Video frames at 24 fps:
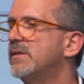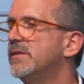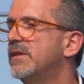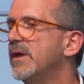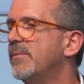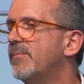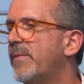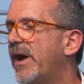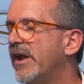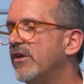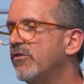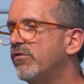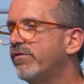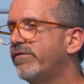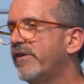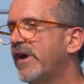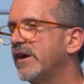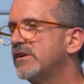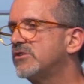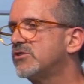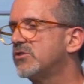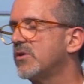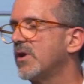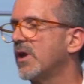the
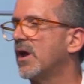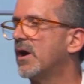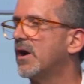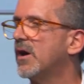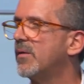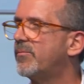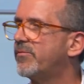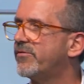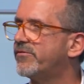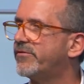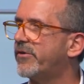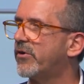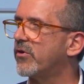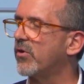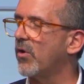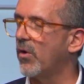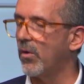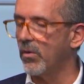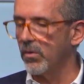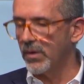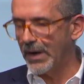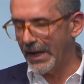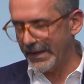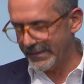manufacturing hub for
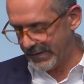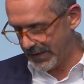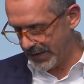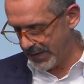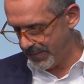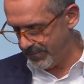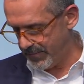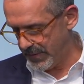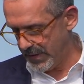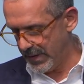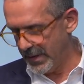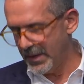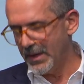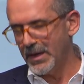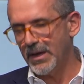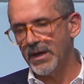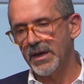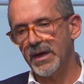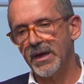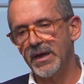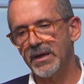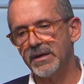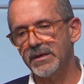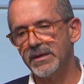all LATAM
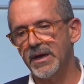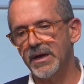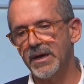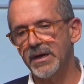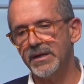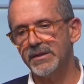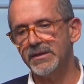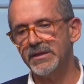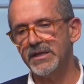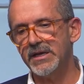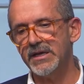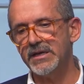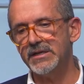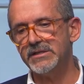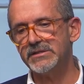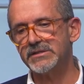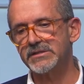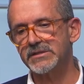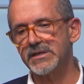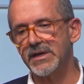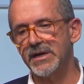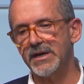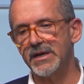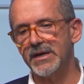in
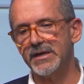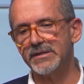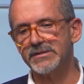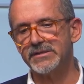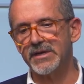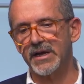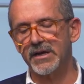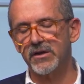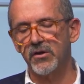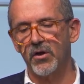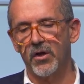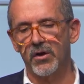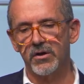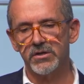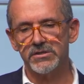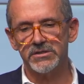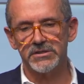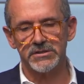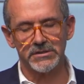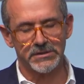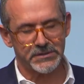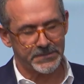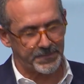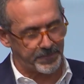these
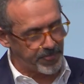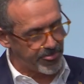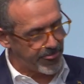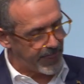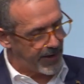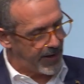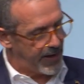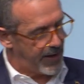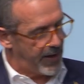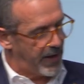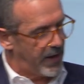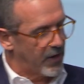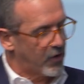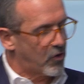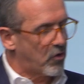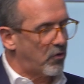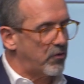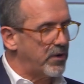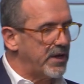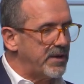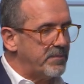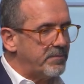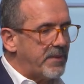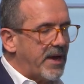technologies.
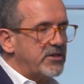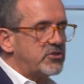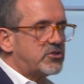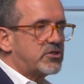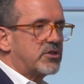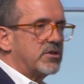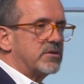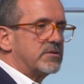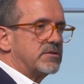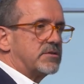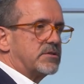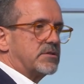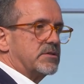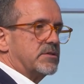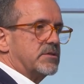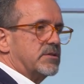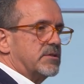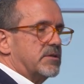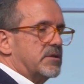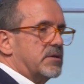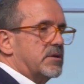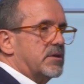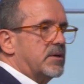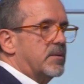Corinne mentioned
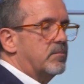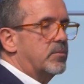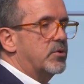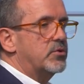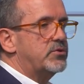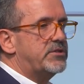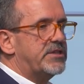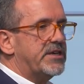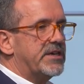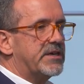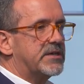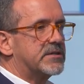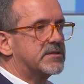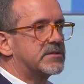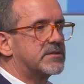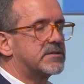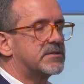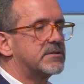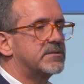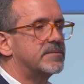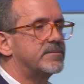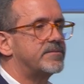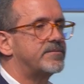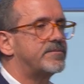
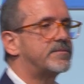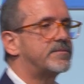boutiques.